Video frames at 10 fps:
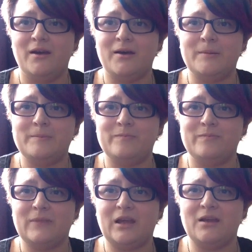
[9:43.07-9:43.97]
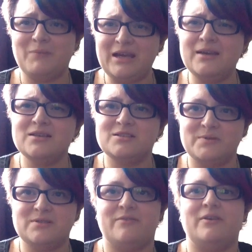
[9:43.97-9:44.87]
And make it
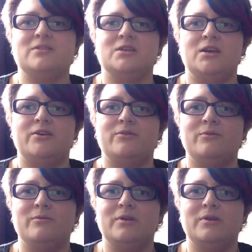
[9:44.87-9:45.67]
specific to you.